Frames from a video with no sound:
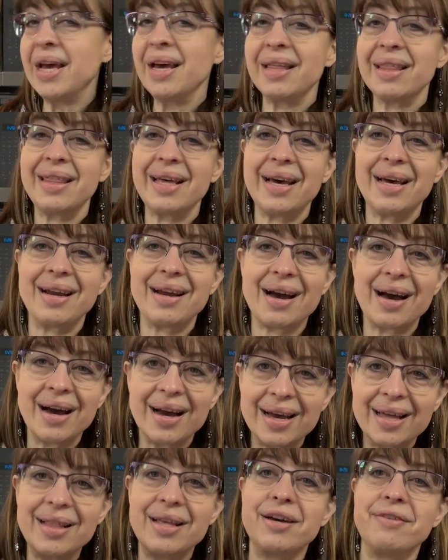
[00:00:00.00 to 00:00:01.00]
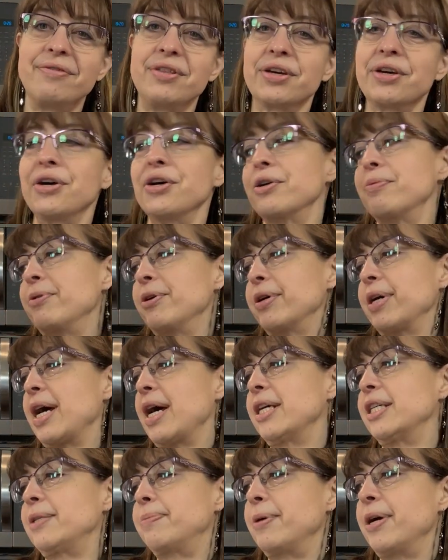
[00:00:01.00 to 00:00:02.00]
Then I love the cookbook
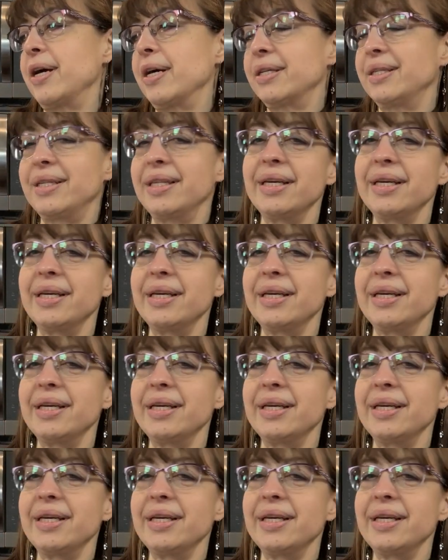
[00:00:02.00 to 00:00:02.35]
aspect.